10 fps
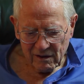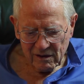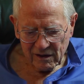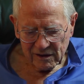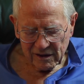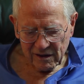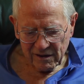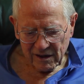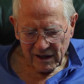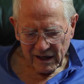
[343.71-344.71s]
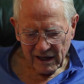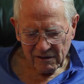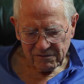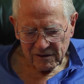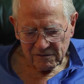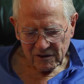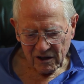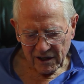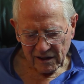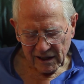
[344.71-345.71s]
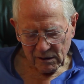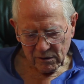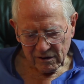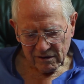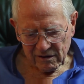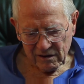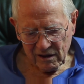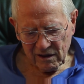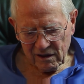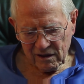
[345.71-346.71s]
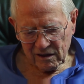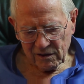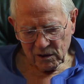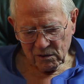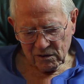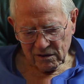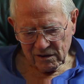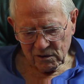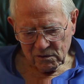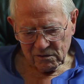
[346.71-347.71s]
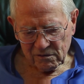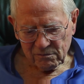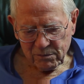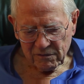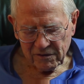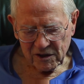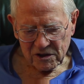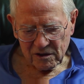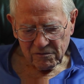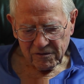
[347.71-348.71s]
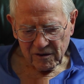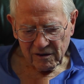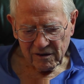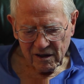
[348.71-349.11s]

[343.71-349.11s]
a year and a half of hard labor, no provision for